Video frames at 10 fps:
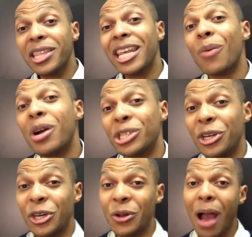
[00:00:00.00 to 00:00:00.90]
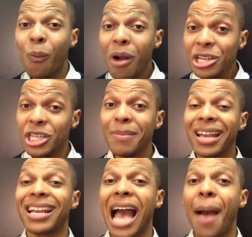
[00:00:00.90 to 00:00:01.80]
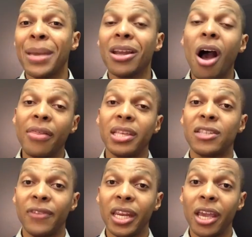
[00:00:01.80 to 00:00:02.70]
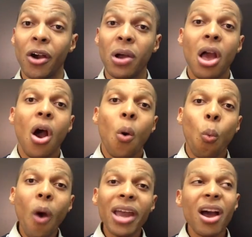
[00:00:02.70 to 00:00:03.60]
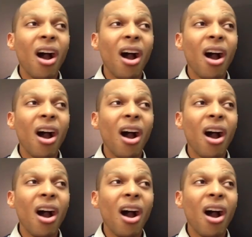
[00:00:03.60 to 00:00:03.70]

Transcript: thing that I want you to do, I want you to make a comment on this video. What